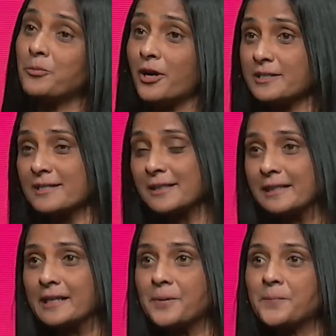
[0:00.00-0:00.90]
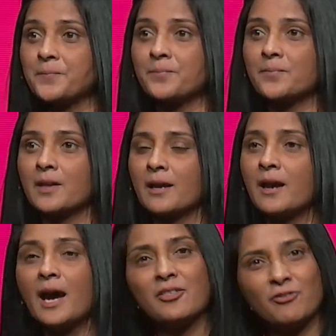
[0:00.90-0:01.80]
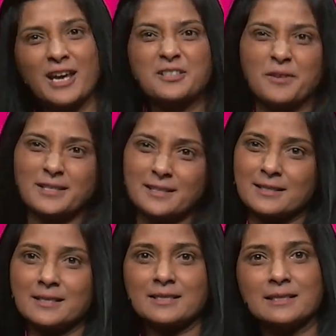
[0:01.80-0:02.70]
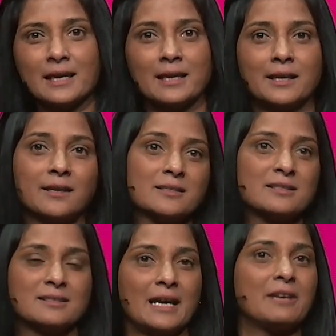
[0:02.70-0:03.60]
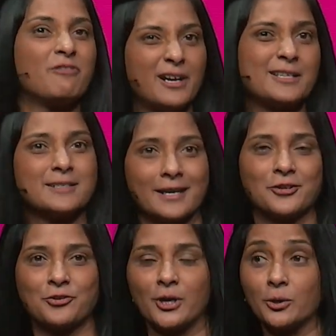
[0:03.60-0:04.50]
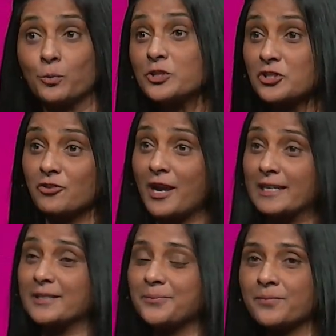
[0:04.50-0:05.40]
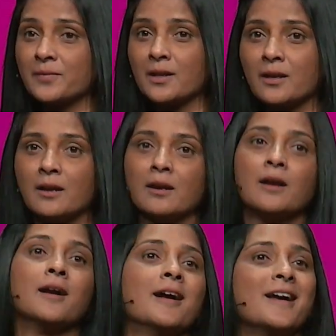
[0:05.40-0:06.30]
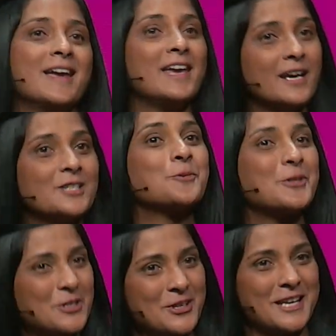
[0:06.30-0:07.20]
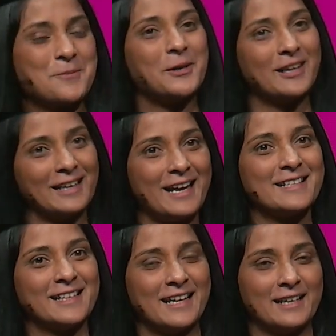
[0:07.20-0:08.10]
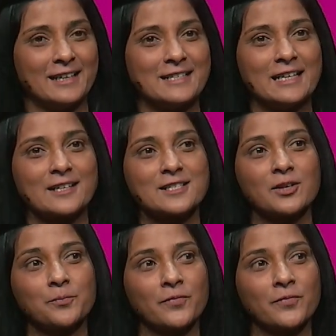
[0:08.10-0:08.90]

process earlier. And the rate of incidents has stayed, stayed fairly steady throughout, which is great. Here's what's unique about Atlassian Analytics.